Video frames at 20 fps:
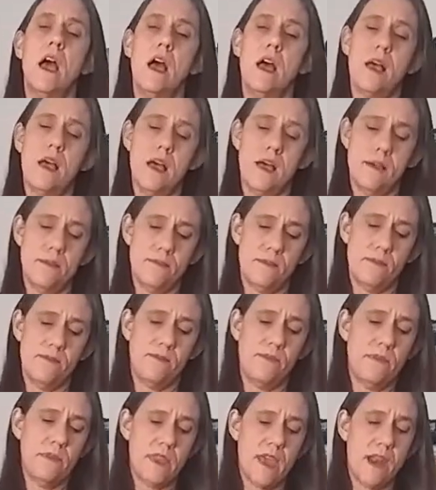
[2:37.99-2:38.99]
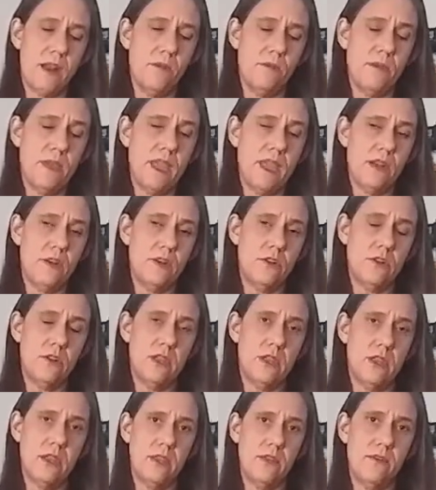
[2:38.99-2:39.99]
That'll be under
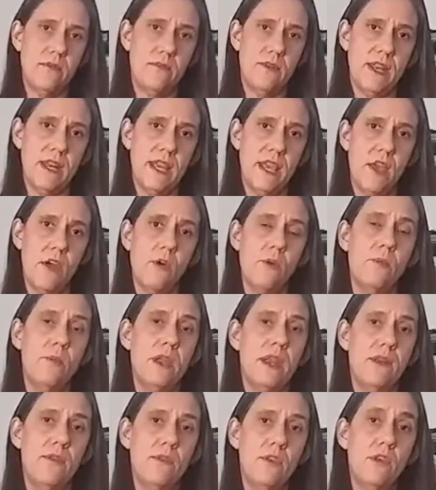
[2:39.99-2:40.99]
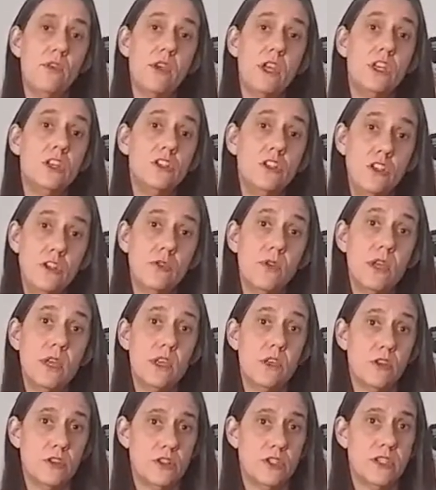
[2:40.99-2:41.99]
the video, but if you can do
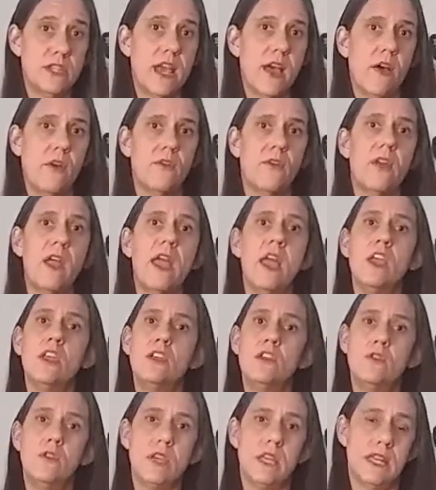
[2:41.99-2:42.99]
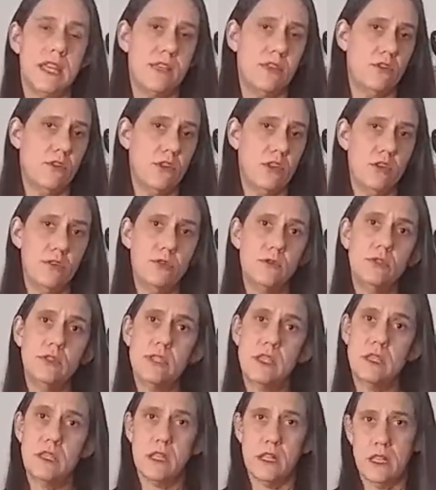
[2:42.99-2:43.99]
it yourself, you can either
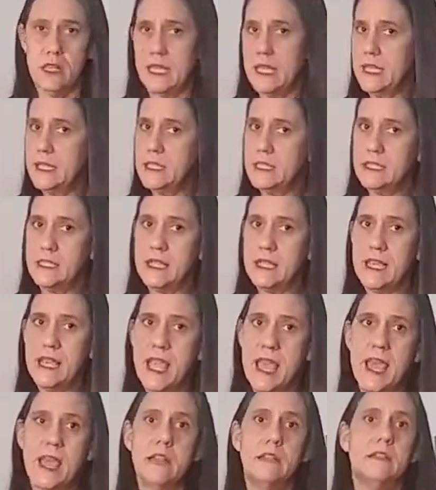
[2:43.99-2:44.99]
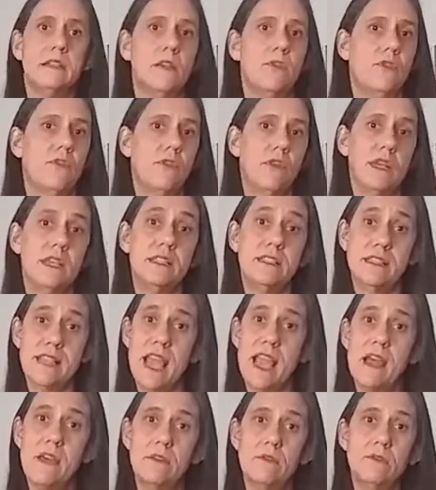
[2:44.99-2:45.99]
use the links to get free
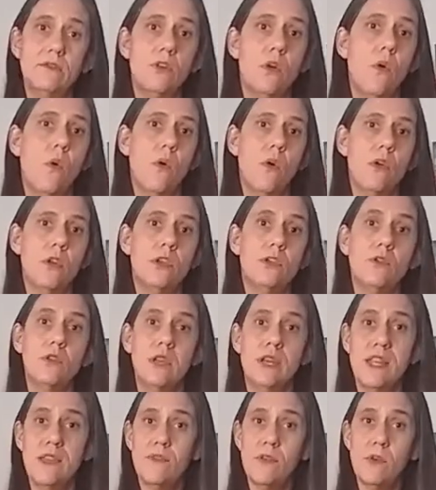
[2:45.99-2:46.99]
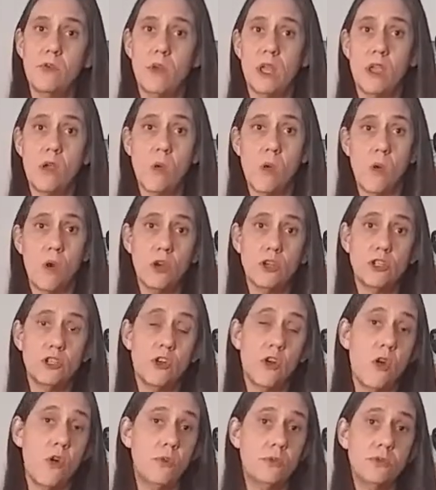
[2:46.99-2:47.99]
sound, or you could even record
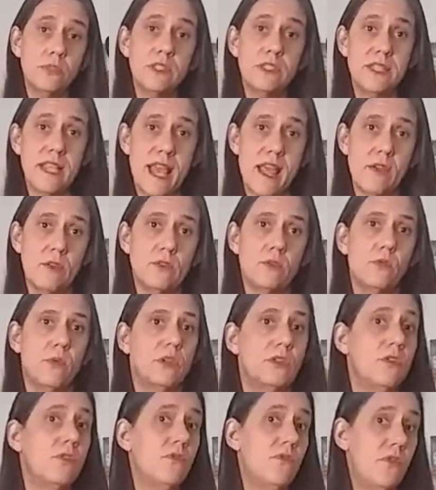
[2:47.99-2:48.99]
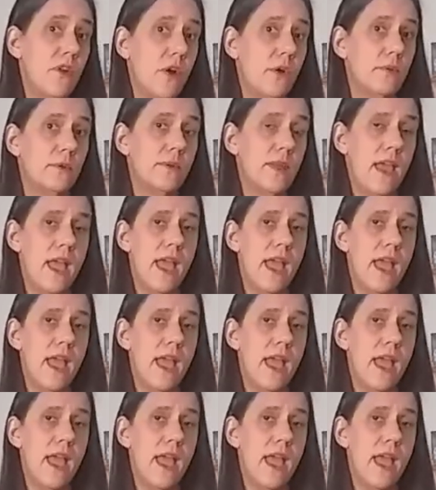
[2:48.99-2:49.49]
your own sound with your phone